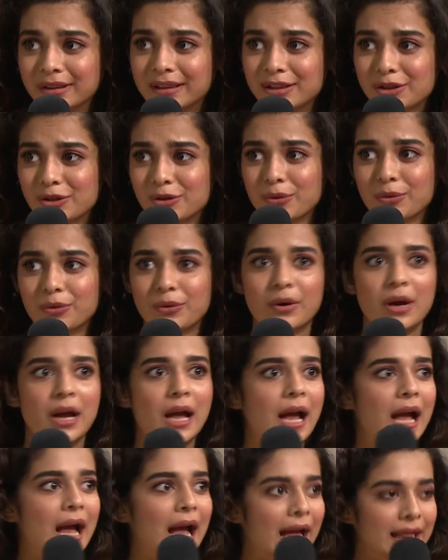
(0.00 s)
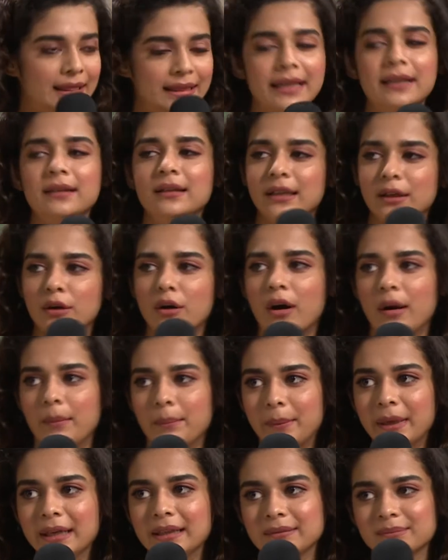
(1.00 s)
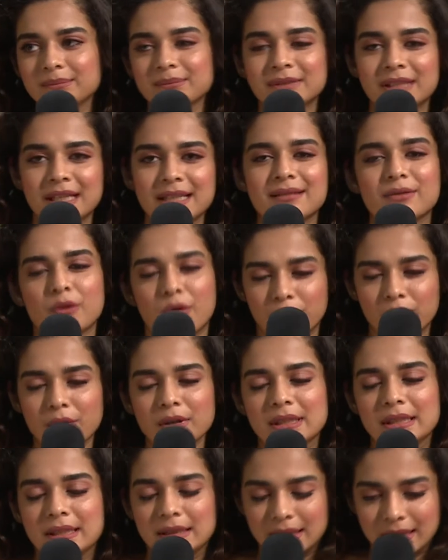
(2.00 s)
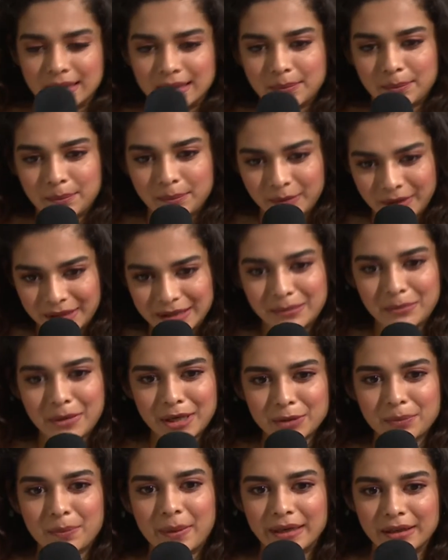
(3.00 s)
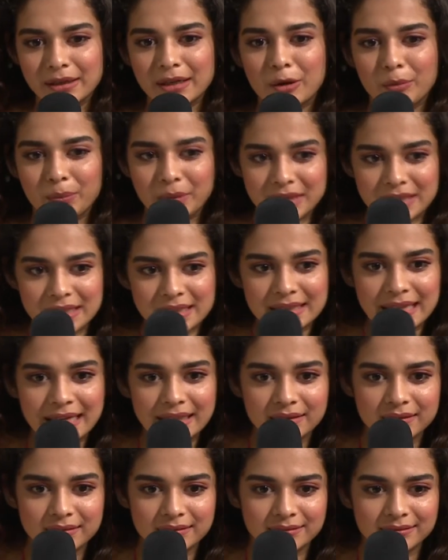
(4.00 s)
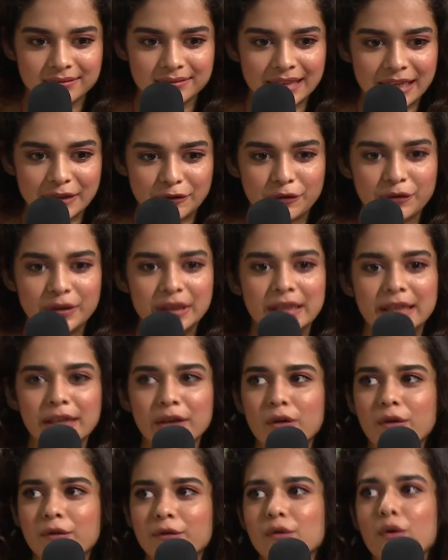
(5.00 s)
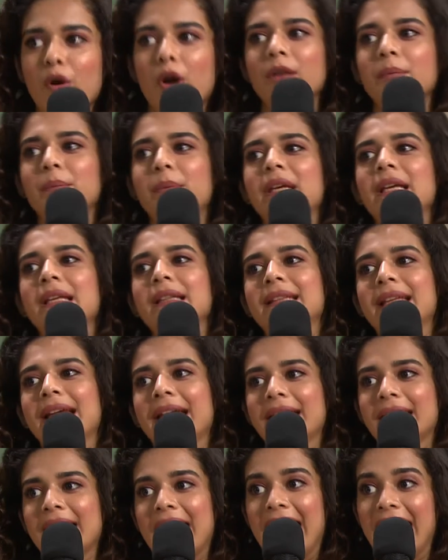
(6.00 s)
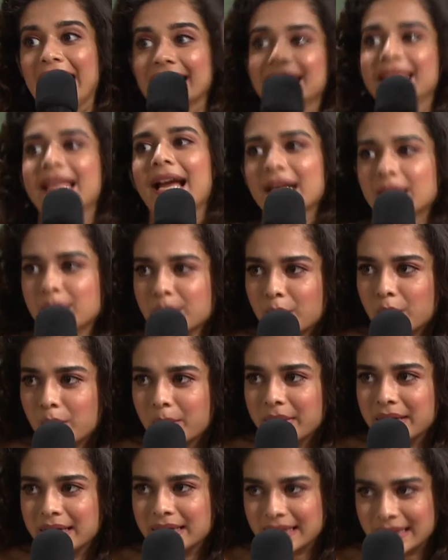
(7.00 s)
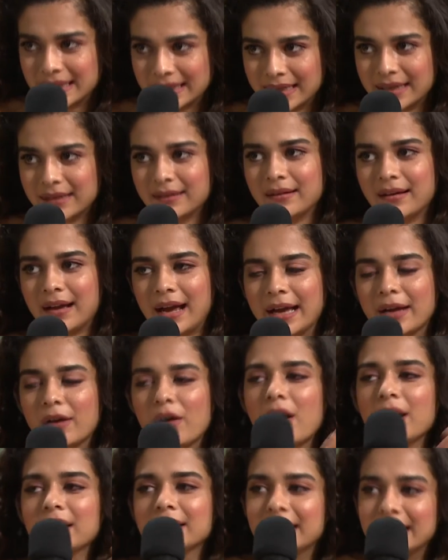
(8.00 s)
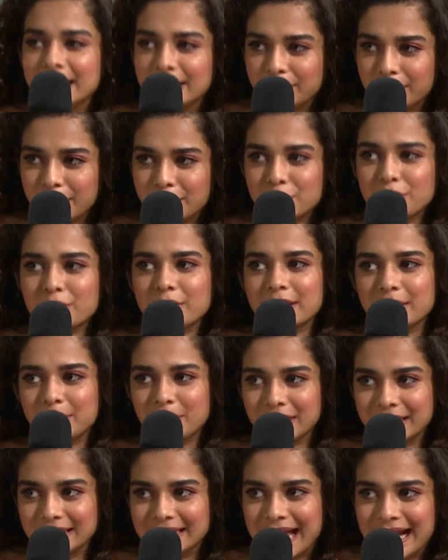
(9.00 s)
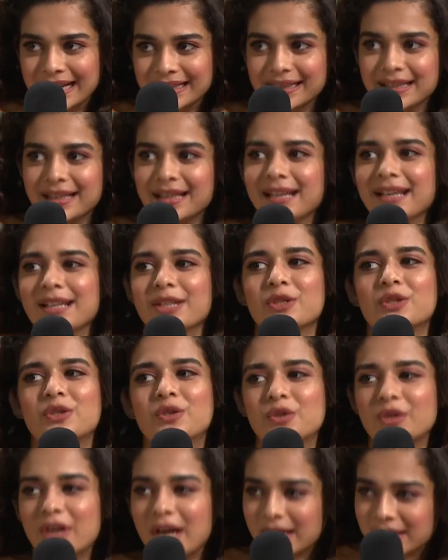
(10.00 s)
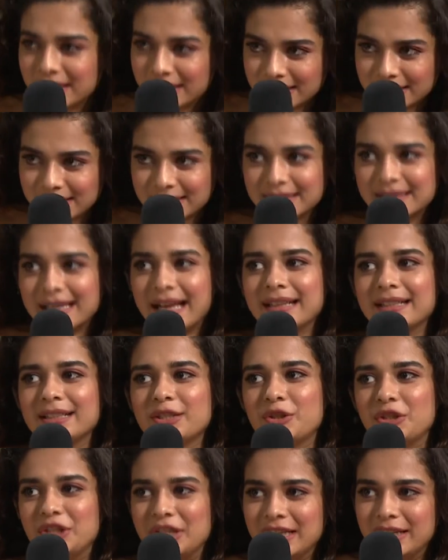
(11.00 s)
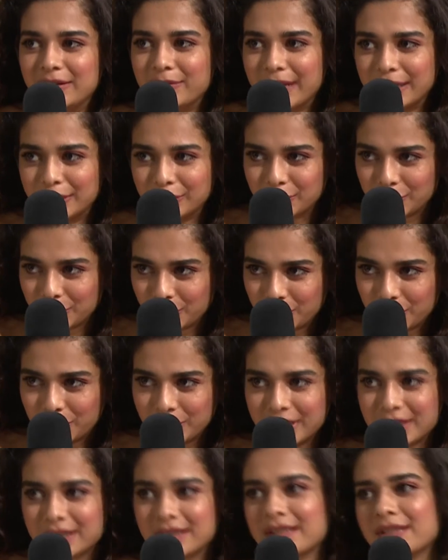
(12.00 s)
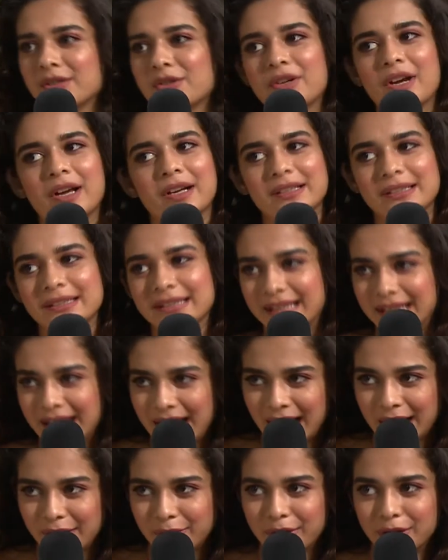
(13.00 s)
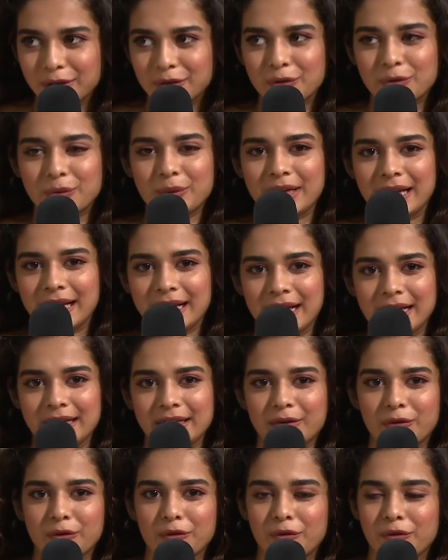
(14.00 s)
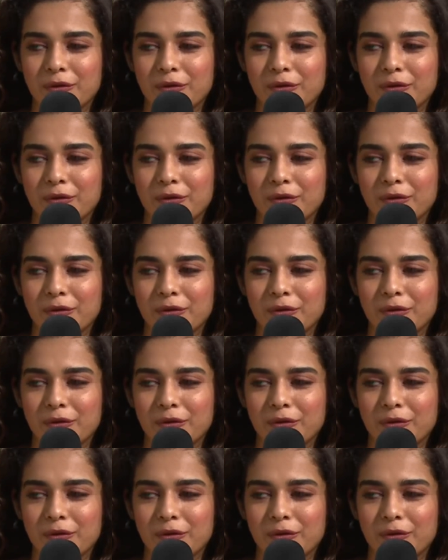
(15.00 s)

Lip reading: this show, and then he got, but just, of course, he's much better now, but just that feeling of not being there at that moment, and then I got there eventually. But that struggle that she went through is the struggle that I went through, and I kind of